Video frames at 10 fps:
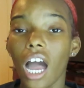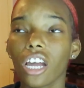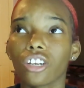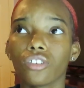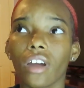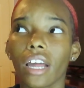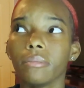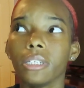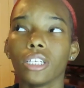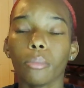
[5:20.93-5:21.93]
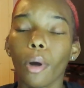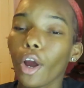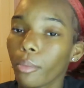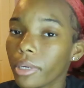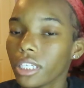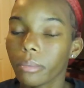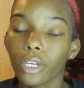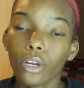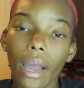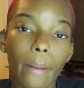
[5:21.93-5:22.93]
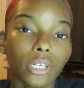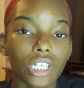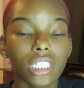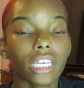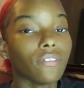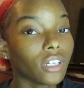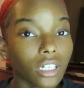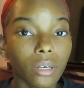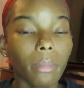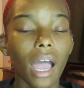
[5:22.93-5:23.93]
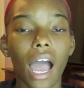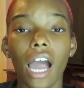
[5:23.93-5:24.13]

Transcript: I could have gotten me an apartment depending on how much I saved up.